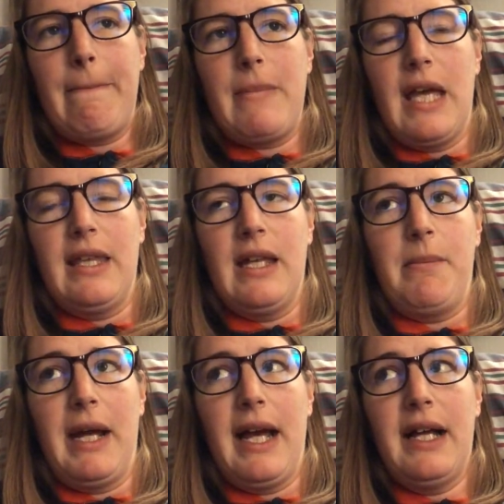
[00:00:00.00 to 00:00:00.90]
and then
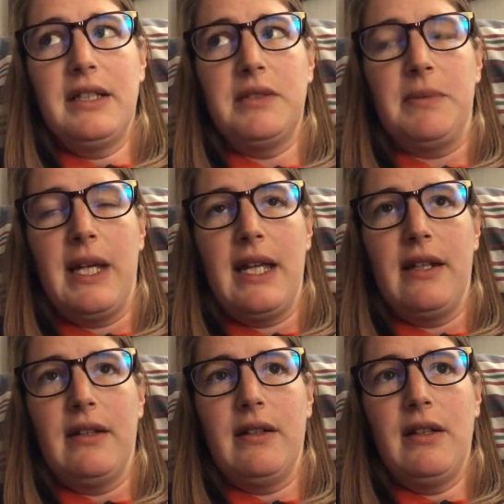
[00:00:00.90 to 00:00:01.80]
my
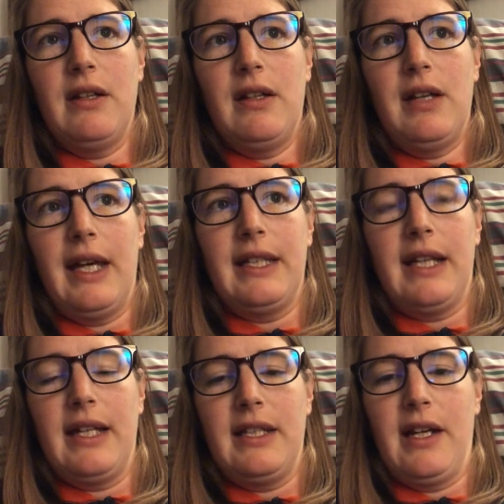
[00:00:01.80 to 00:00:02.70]
husband had
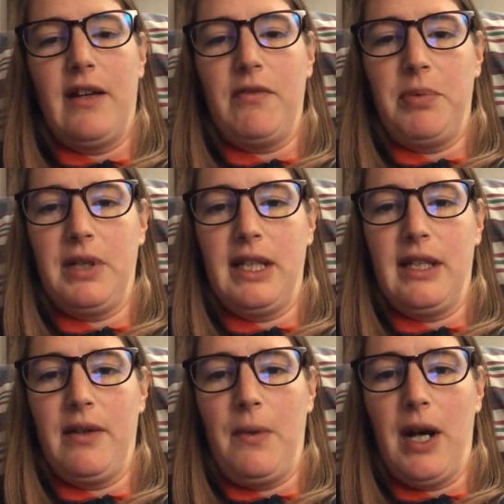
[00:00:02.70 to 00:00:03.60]
the idea of putting
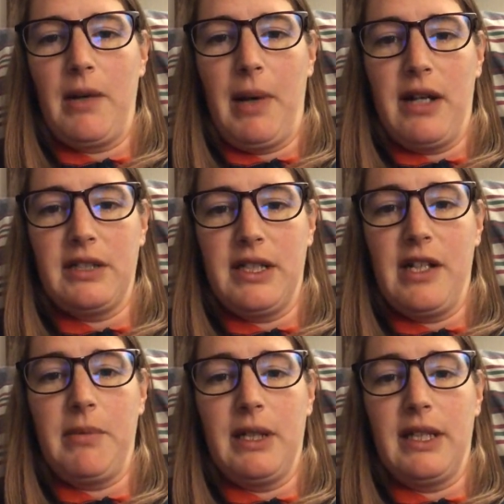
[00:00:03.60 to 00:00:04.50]
the water bottles in
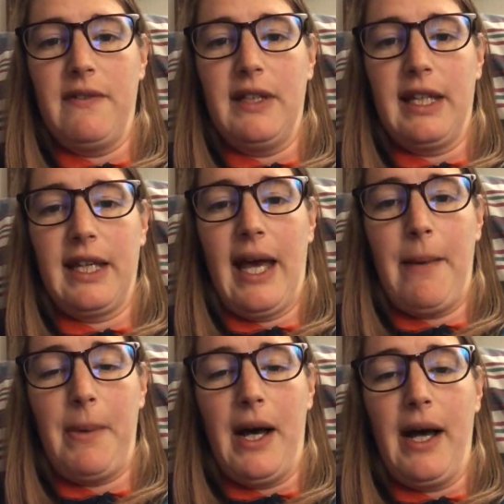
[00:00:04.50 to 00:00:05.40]
there but leaving the
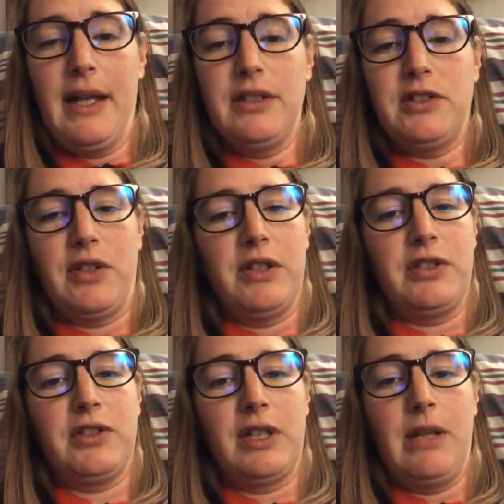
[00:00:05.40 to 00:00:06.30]
cap on so that you're
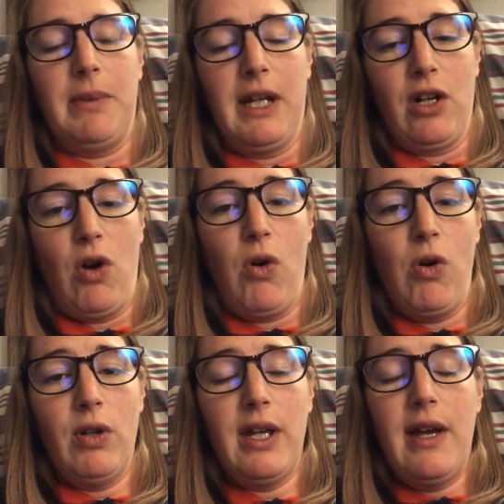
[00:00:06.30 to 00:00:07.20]
still keeping it
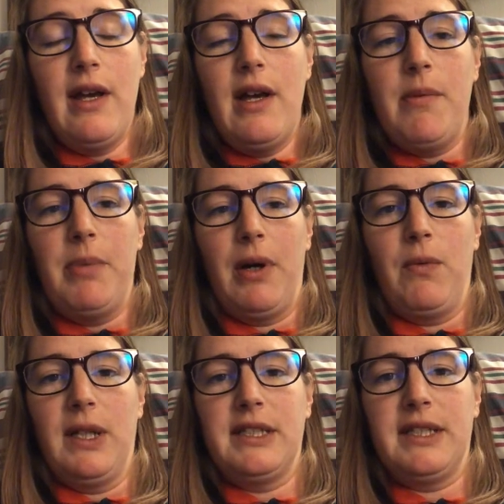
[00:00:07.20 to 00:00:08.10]
cold. But
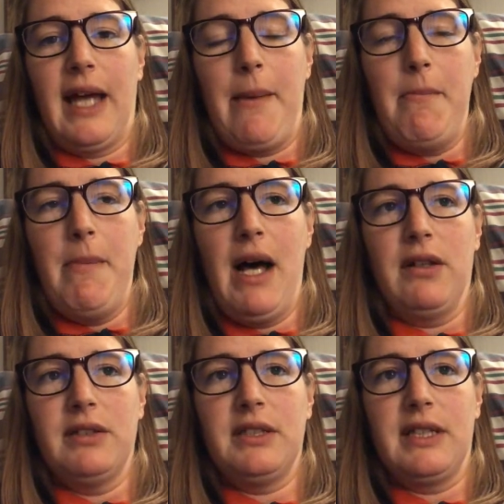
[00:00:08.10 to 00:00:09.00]
once that
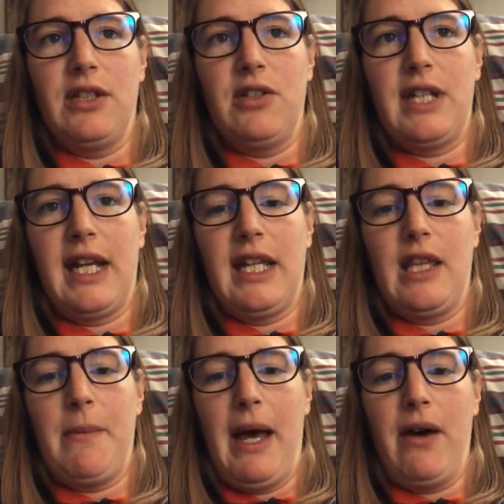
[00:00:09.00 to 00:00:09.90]
melts, then you're taking
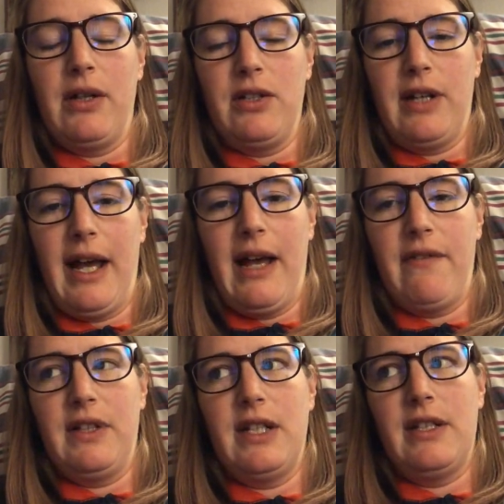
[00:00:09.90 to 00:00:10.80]
them out and you're not
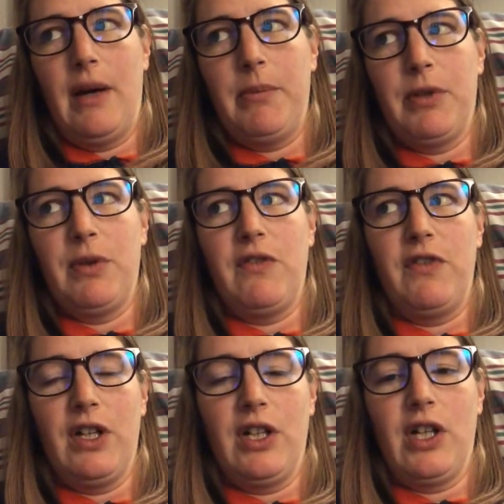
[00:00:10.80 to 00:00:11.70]
having to dump and
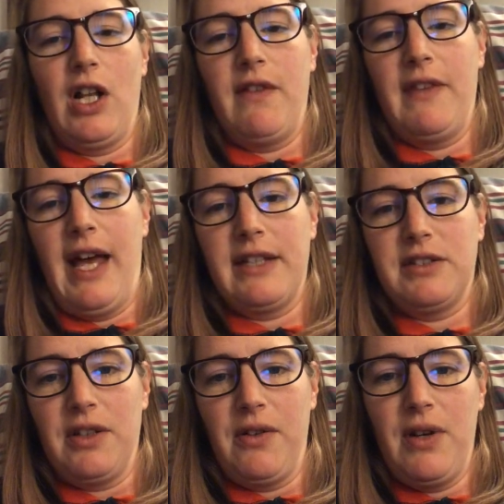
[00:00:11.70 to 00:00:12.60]
refill and all of that.
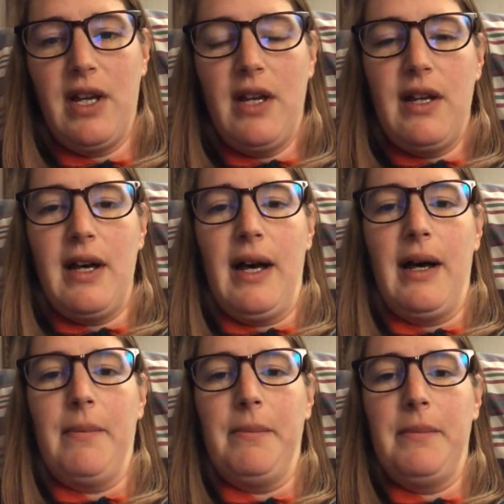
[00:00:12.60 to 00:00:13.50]
So
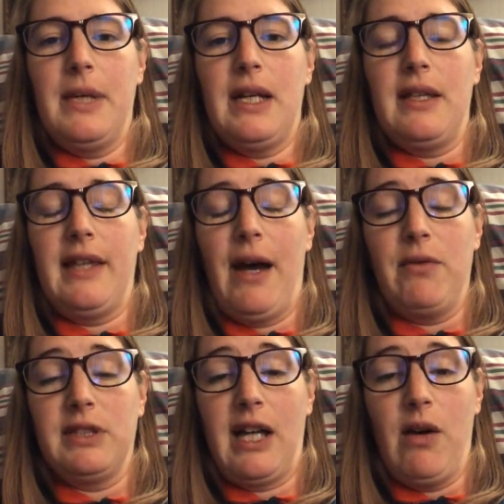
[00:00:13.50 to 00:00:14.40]
that
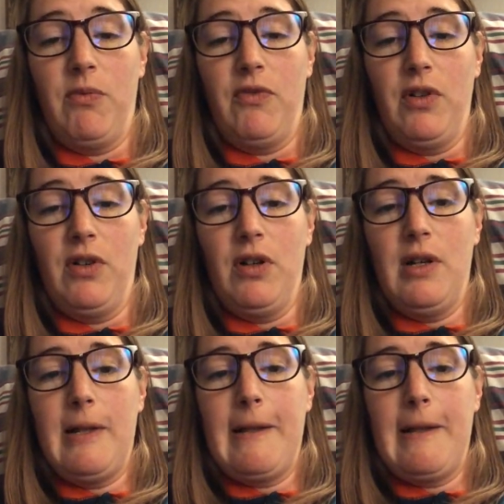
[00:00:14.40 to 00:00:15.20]
was helpful